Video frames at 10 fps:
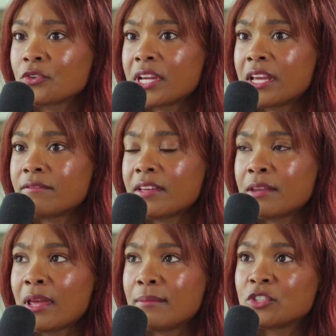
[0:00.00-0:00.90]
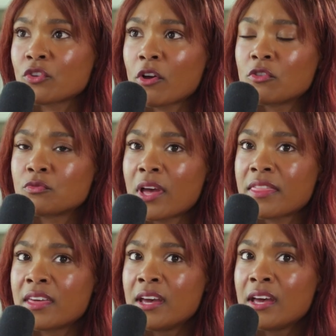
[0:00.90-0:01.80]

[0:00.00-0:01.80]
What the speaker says: grief and maybe struggles with,